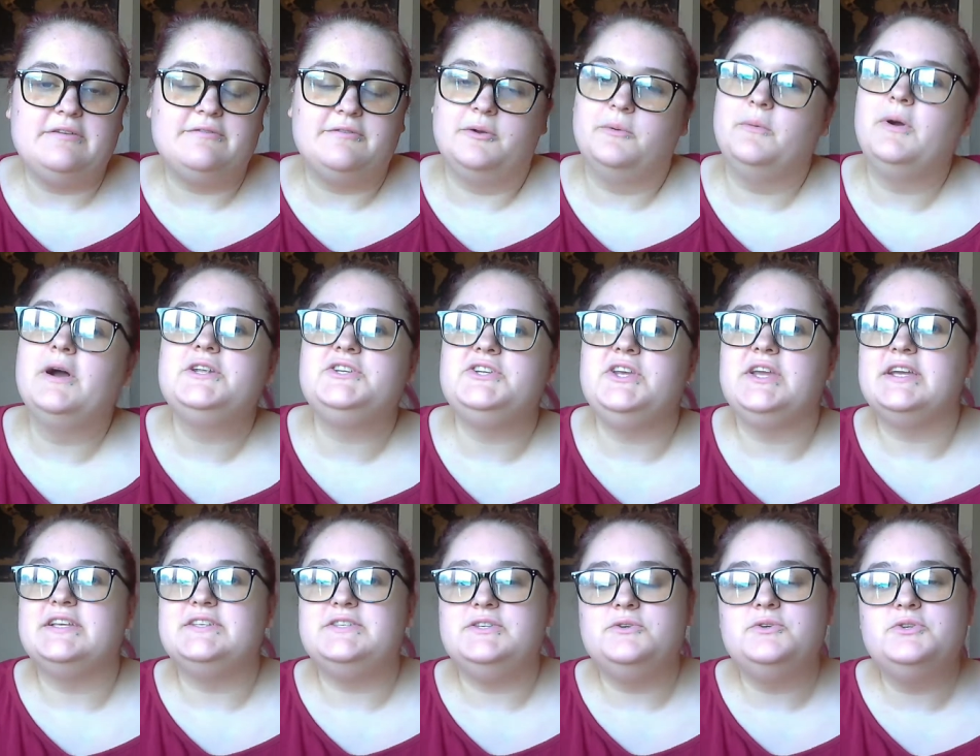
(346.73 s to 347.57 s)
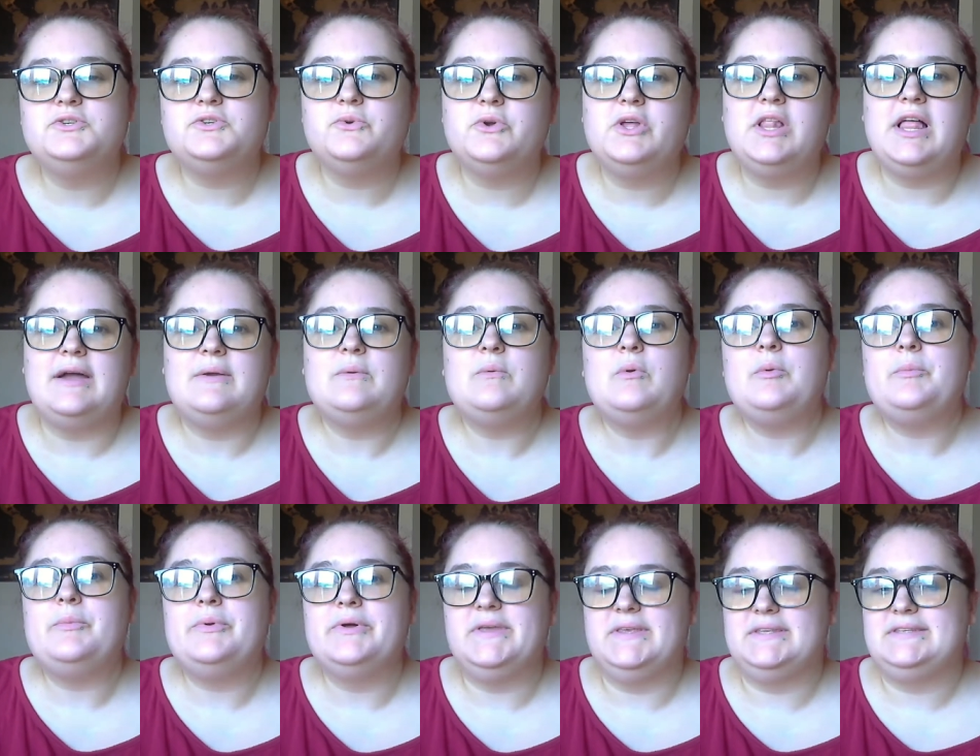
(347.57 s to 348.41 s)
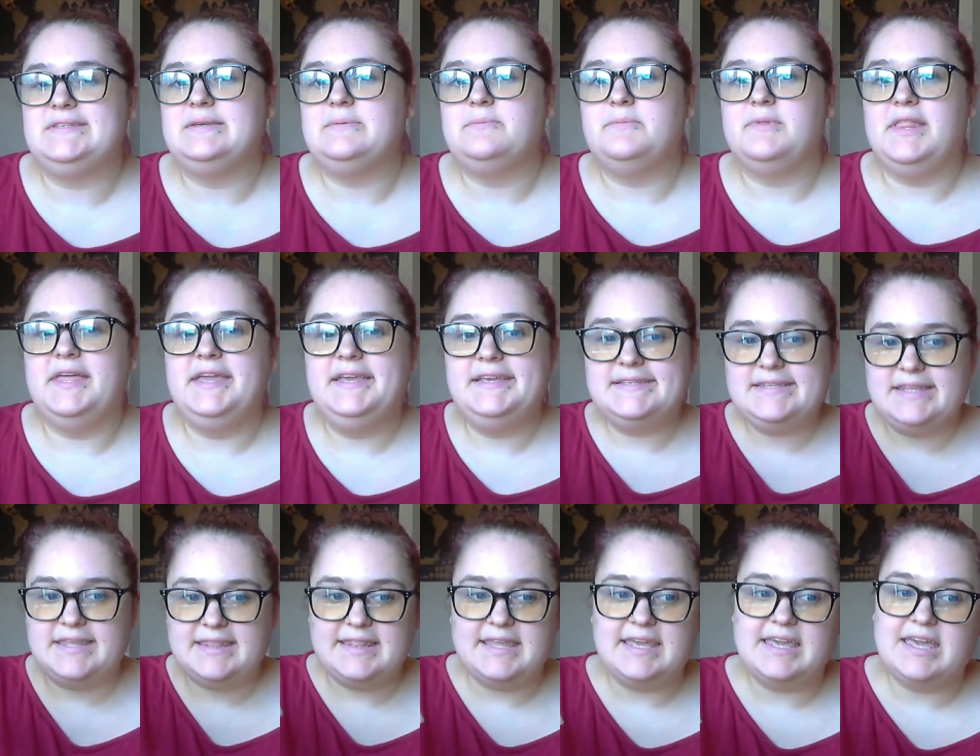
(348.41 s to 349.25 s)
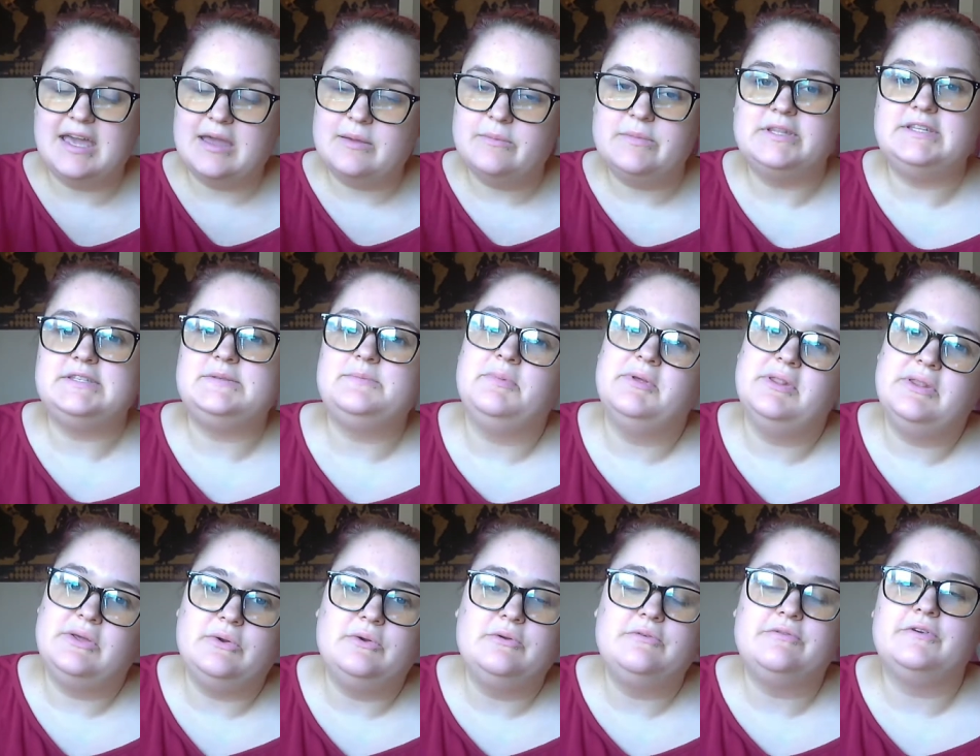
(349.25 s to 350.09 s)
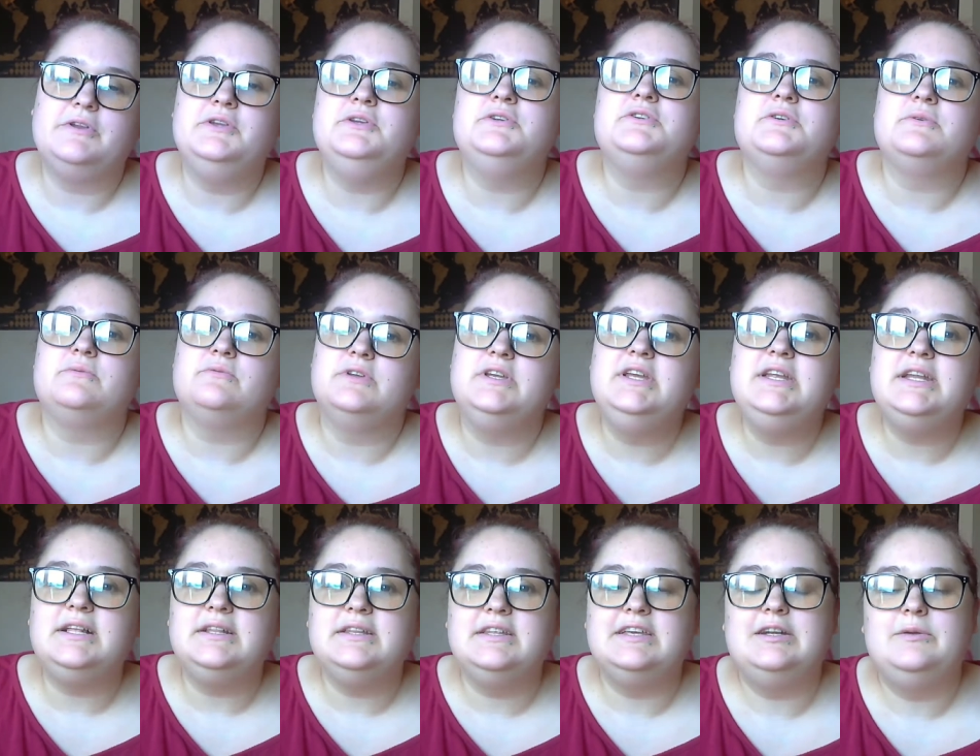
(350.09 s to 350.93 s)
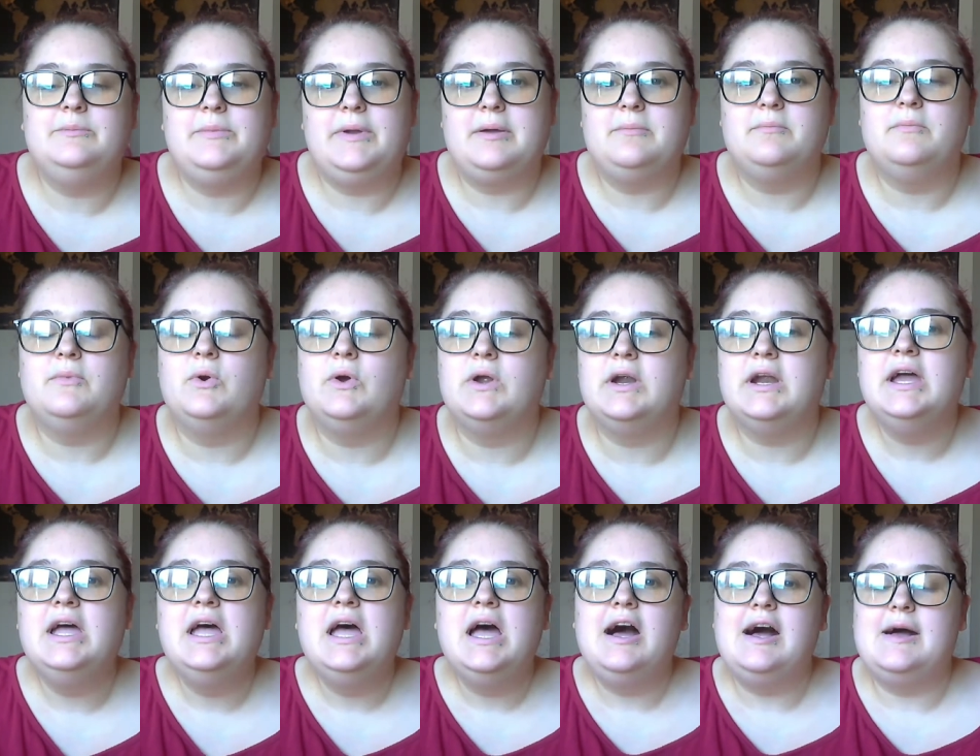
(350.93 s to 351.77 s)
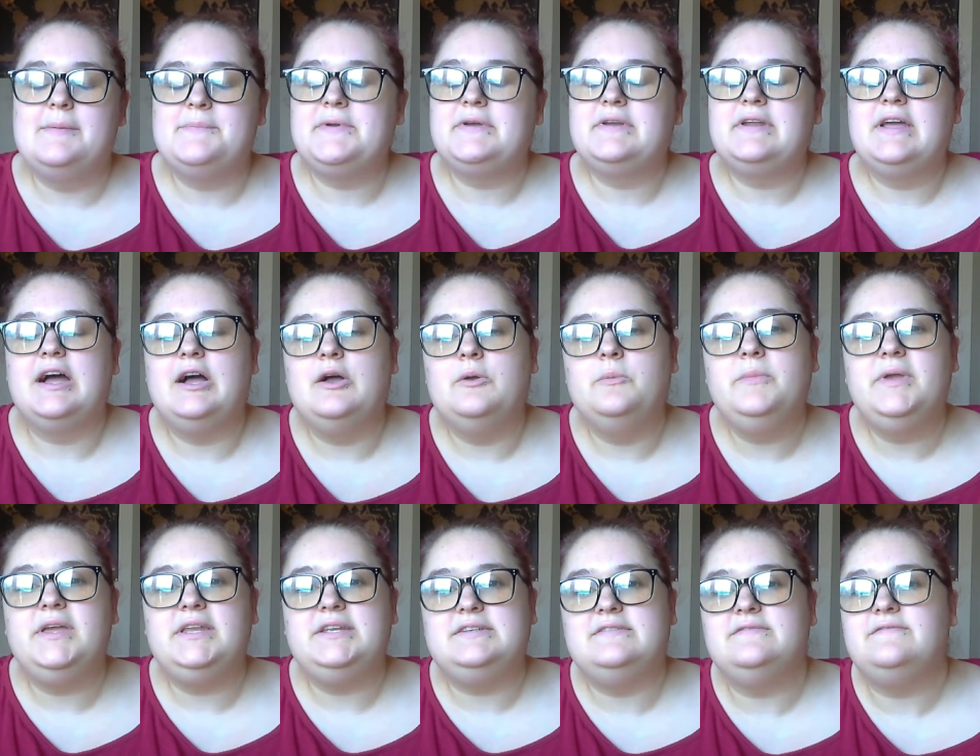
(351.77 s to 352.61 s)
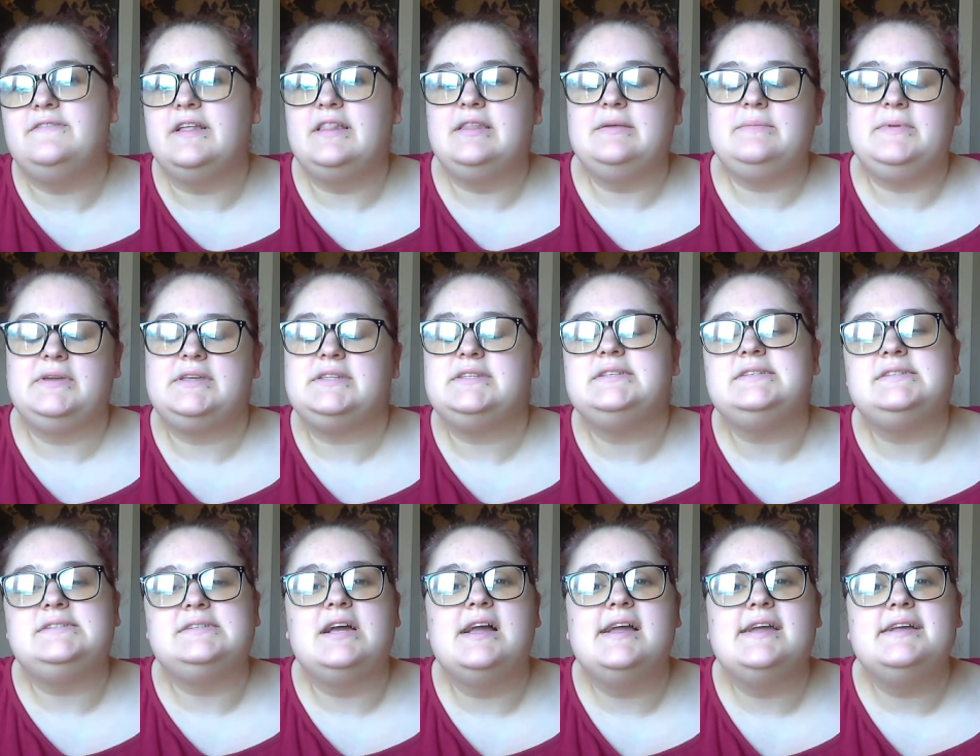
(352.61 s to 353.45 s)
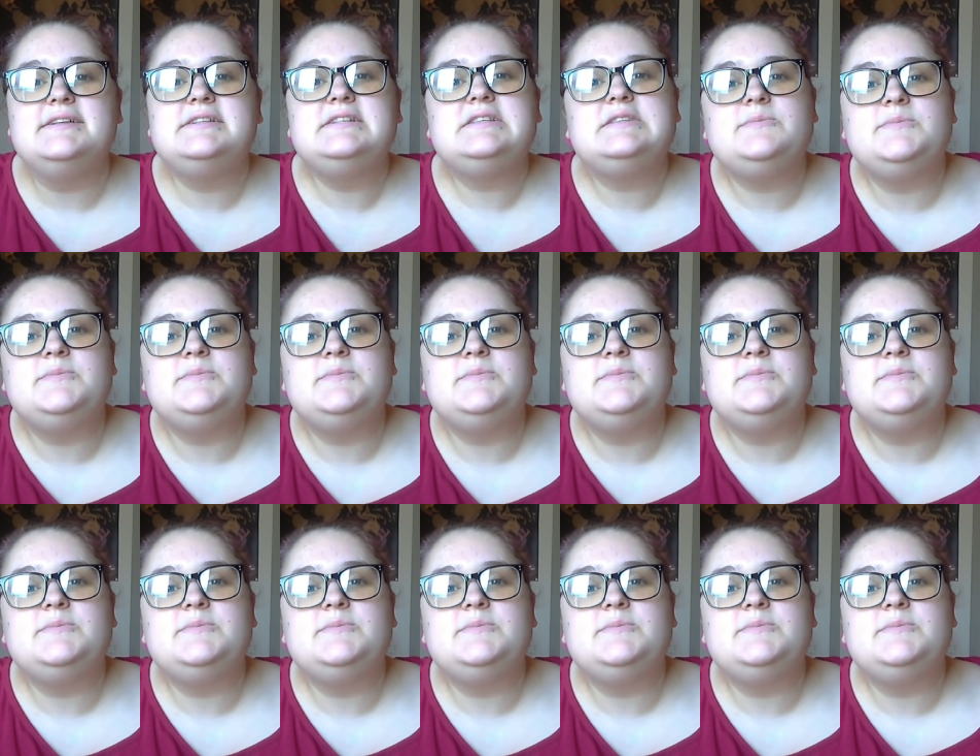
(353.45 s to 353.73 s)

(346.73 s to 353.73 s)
for watching. As usual, I will put some links in the comments below for you to read a little bit more about helmet development and style,